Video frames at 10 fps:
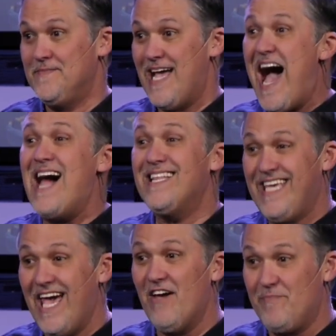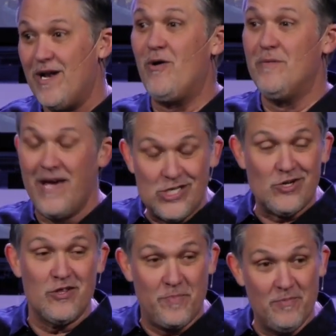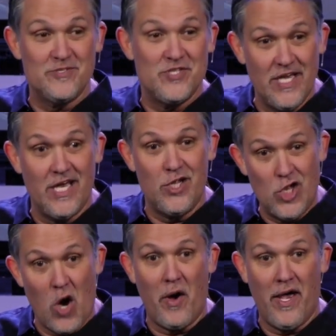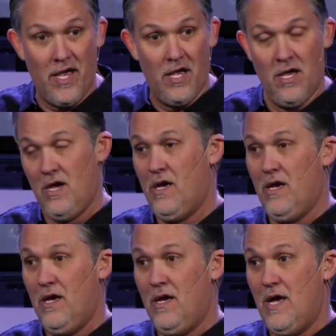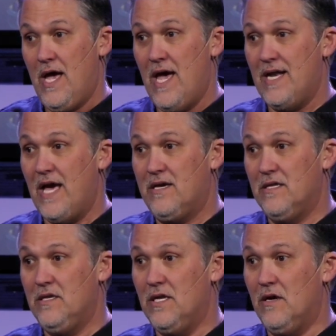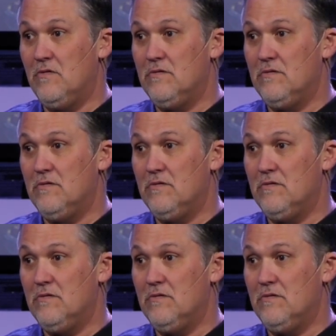I'll give, but I want to make sure other people see it and know it. And I could, you know,